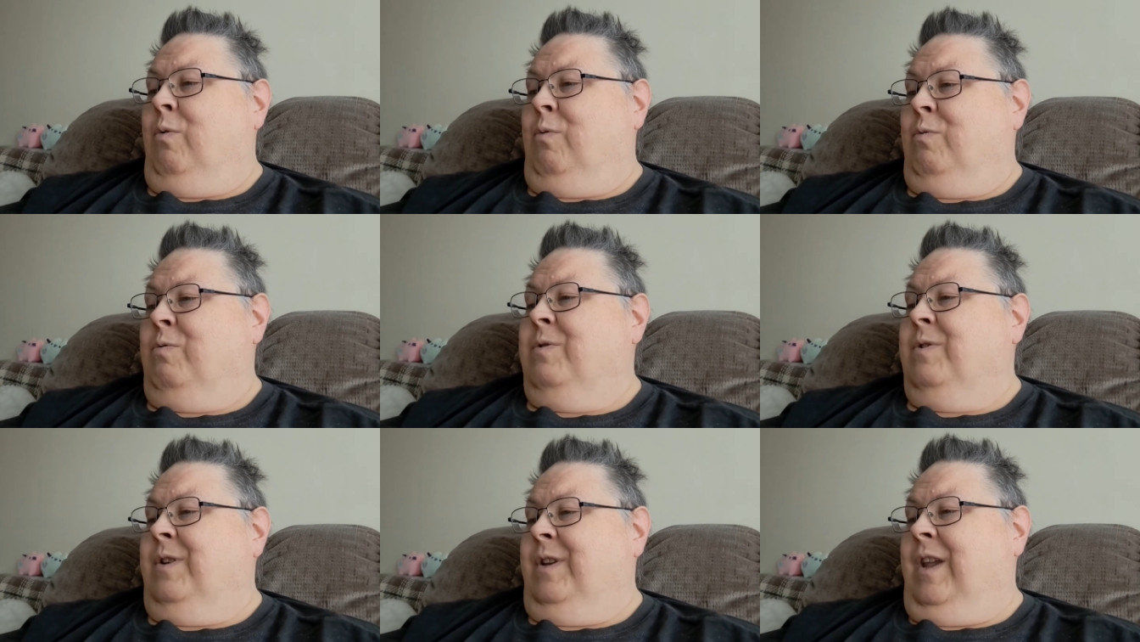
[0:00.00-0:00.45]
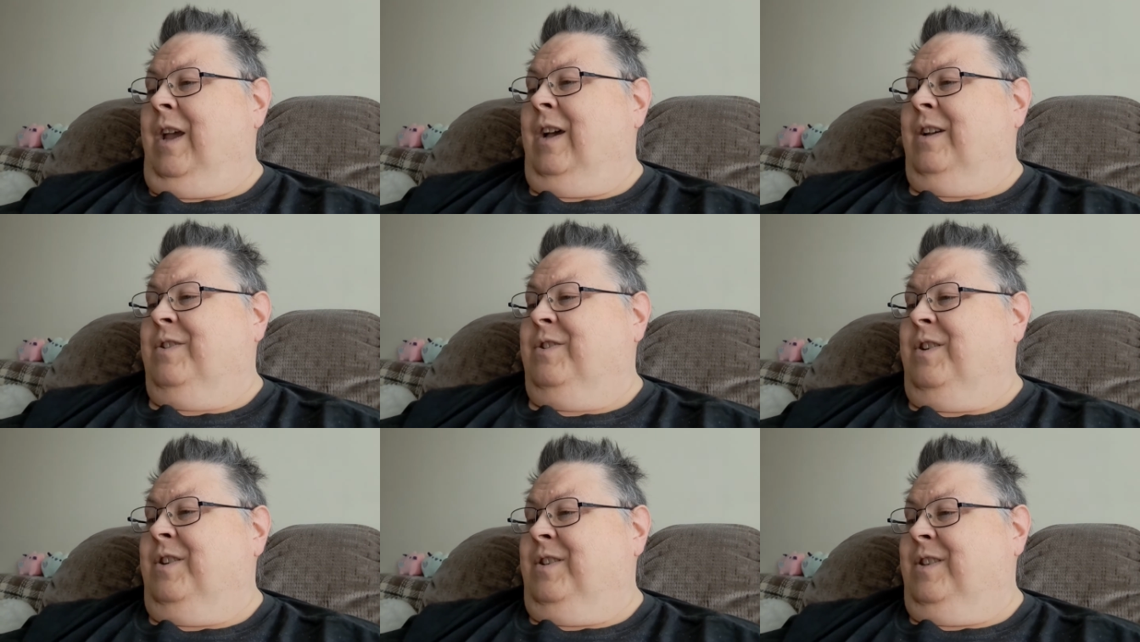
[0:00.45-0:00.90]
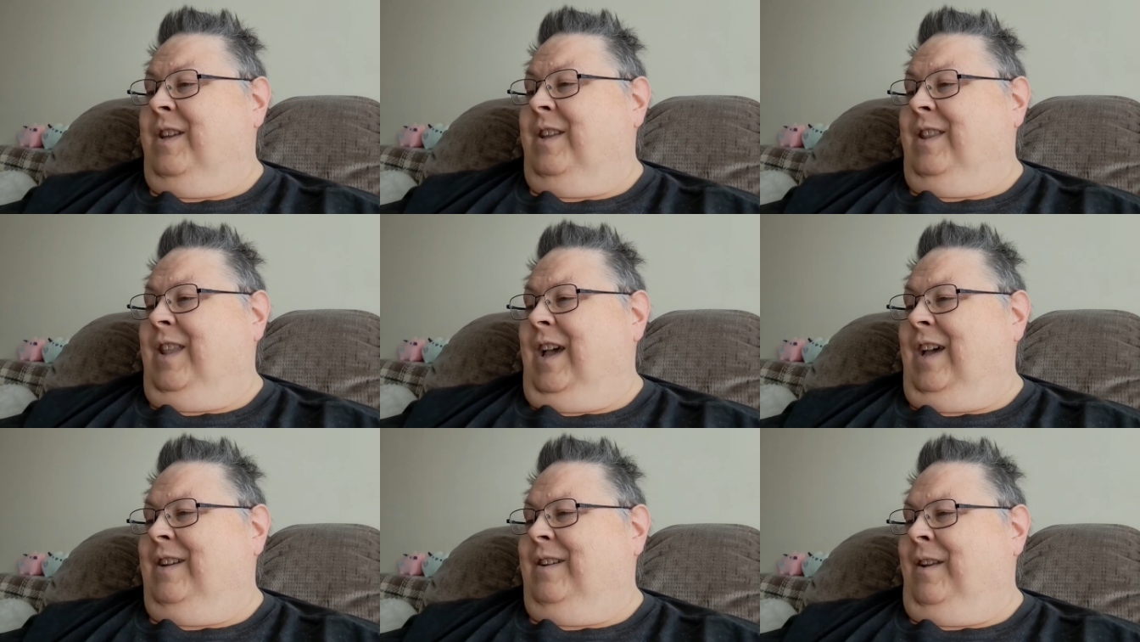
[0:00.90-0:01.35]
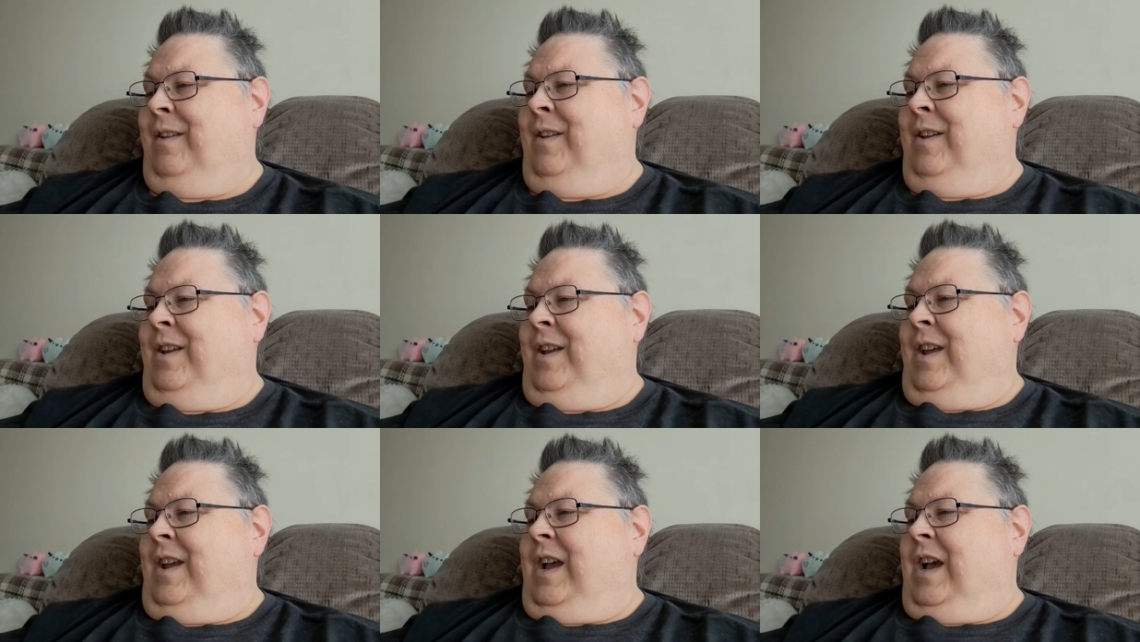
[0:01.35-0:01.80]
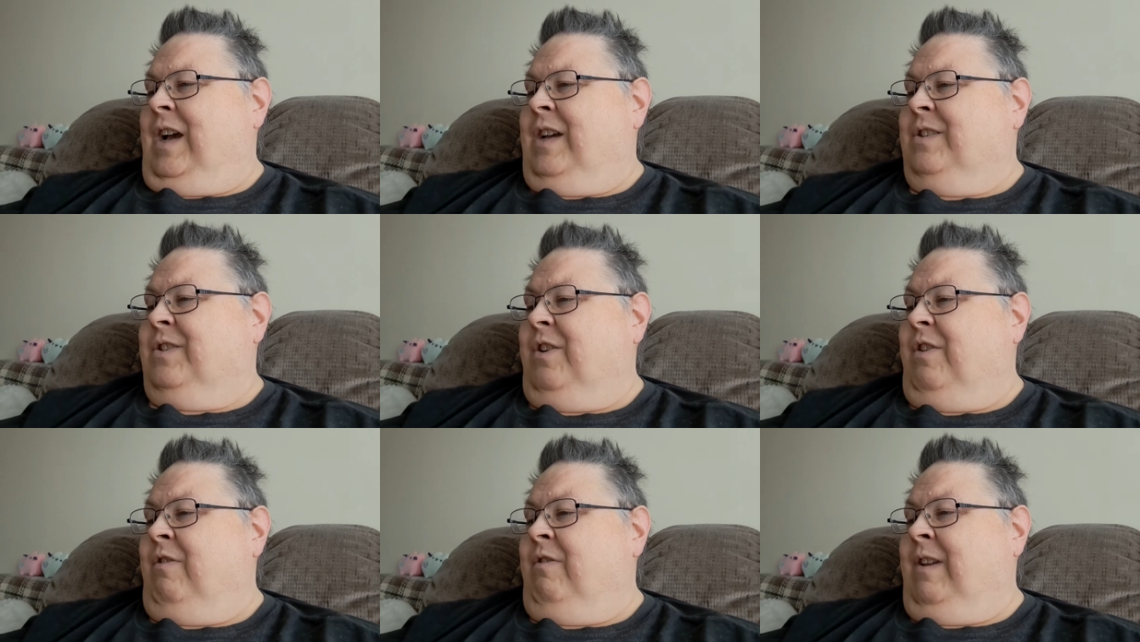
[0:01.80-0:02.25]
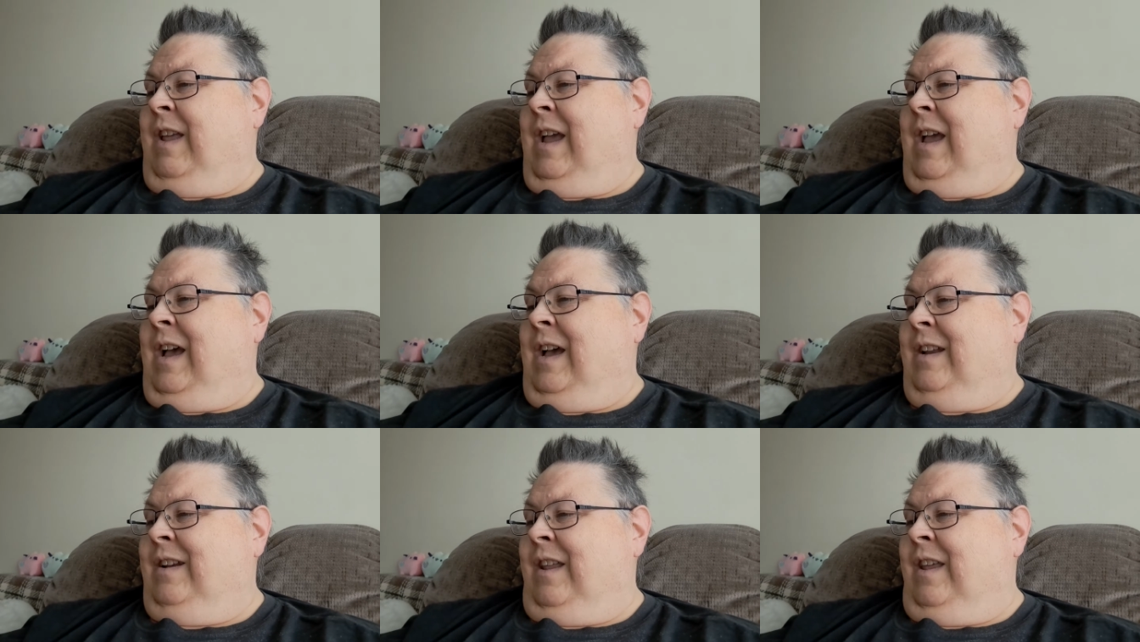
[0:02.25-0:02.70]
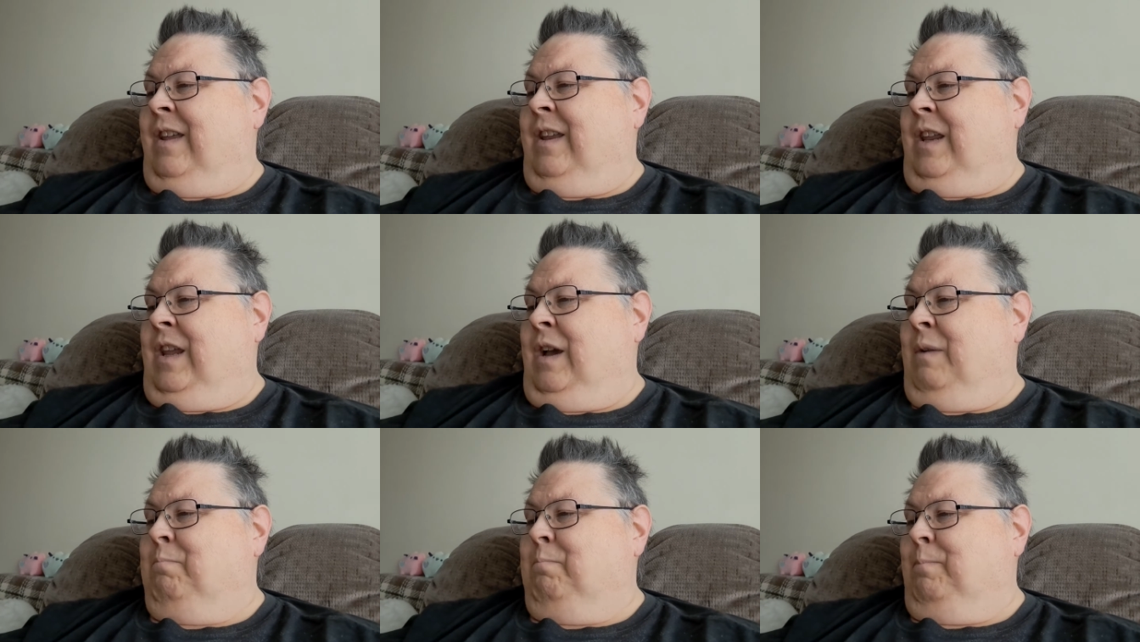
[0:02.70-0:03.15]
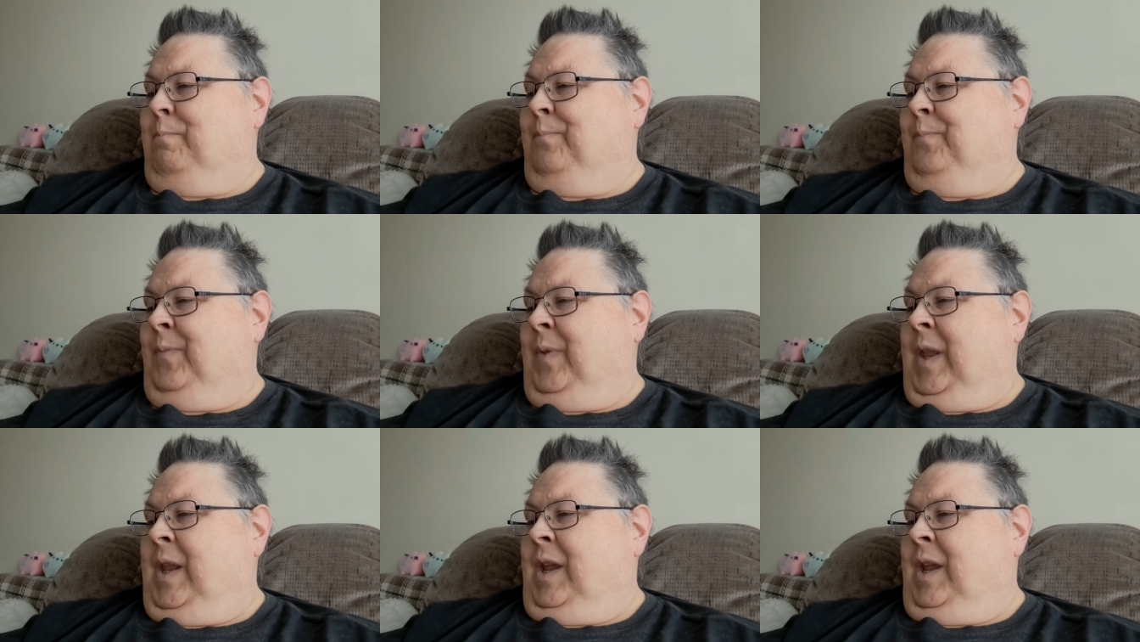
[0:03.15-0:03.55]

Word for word: Oh, yeah, she said that. Ask your dad. Yep.